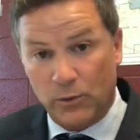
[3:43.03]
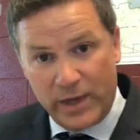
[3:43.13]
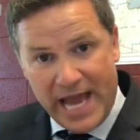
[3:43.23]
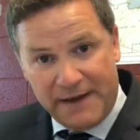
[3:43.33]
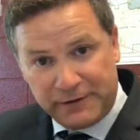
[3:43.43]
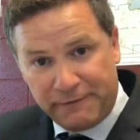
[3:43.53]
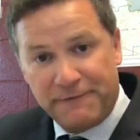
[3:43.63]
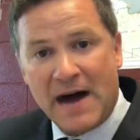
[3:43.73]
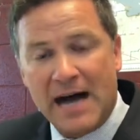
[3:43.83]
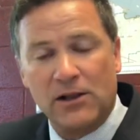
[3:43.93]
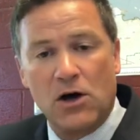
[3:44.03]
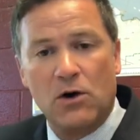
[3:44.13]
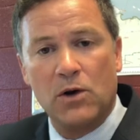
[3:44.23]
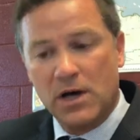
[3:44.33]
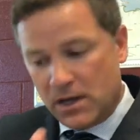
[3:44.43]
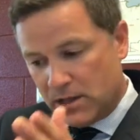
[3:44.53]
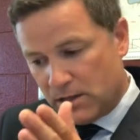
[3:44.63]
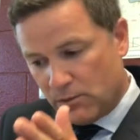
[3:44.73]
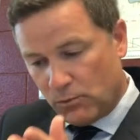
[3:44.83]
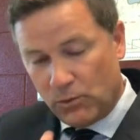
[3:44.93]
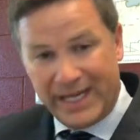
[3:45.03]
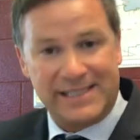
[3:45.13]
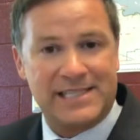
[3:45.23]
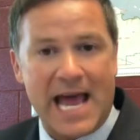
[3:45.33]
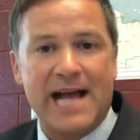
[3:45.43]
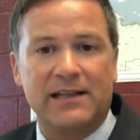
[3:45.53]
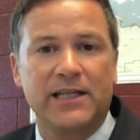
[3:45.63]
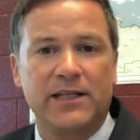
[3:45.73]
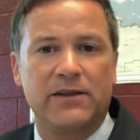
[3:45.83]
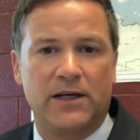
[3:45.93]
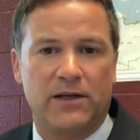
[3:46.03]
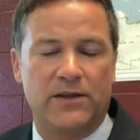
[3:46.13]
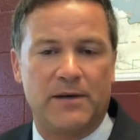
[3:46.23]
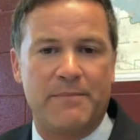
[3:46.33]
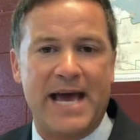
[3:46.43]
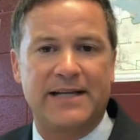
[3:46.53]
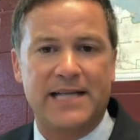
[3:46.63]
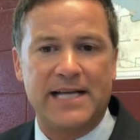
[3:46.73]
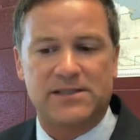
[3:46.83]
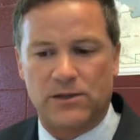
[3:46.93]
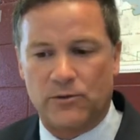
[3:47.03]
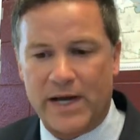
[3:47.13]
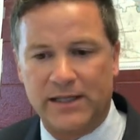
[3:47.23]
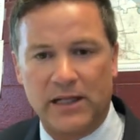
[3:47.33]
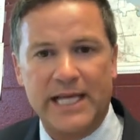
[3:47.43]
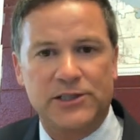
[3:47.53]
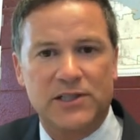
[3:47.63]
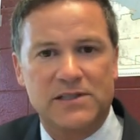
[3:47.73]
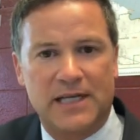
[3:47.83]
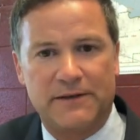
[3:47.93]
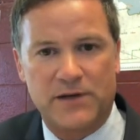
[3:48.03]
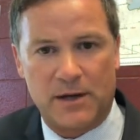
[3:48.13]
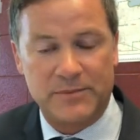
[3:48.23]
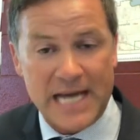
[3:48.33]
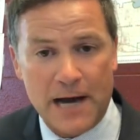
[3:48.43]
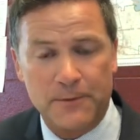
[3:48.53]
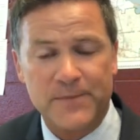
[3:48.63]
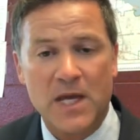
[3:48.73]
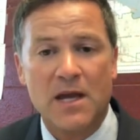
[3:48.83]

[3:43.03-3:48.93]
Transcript: We have to follow exactly the mandates and the regulations that have come down.